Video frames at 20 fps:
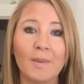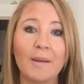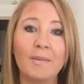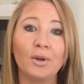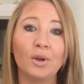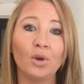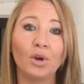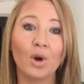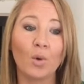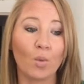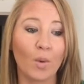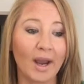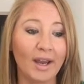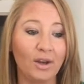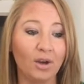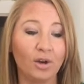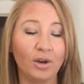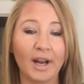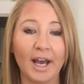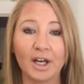Maybe look at where
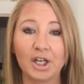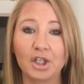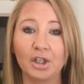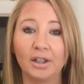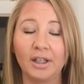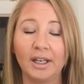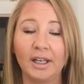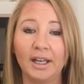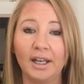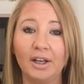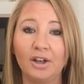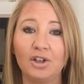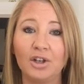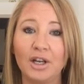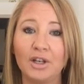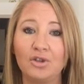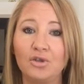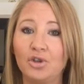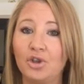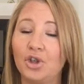you could actually
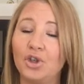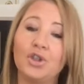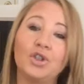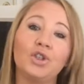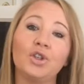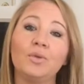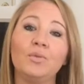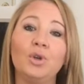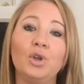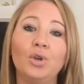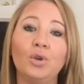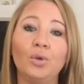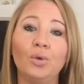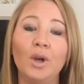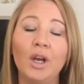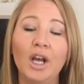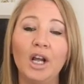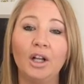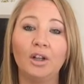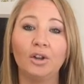introduce some
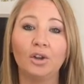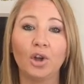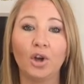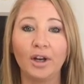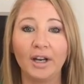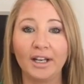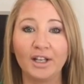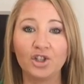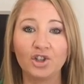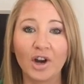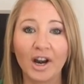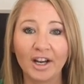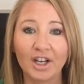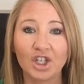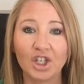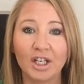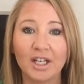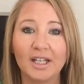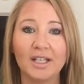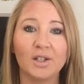new learning
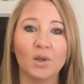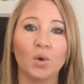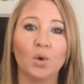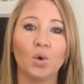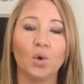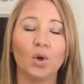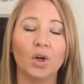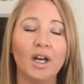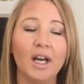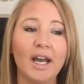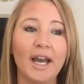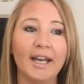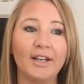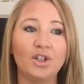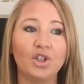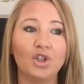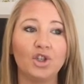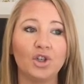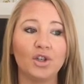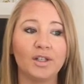strategies, or
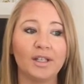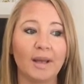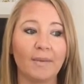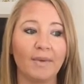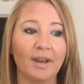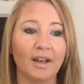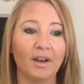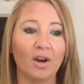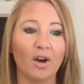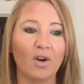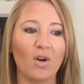introduce something,